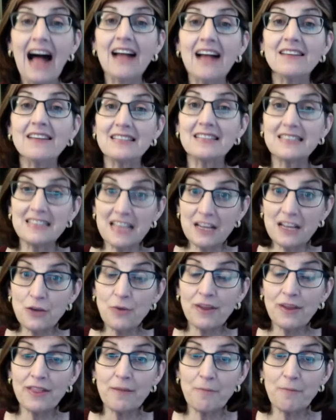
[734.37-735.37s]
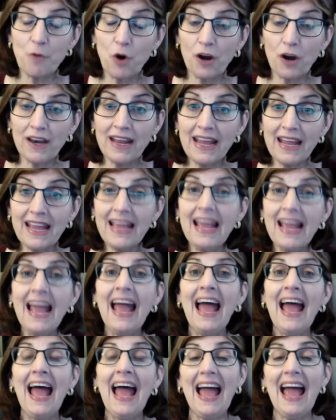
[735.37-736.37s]
I'll see you in the morning
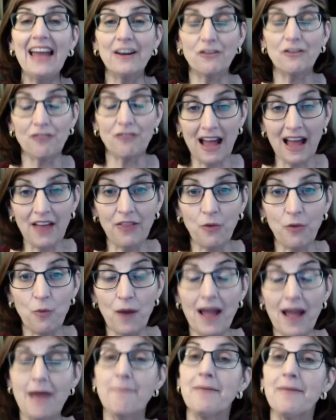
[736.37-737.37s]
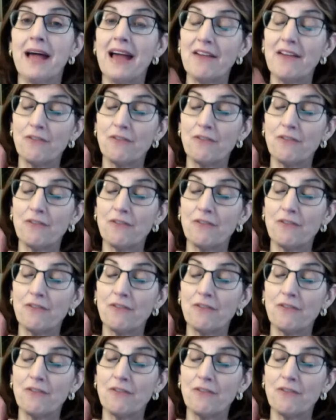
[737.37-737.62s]
and around the web.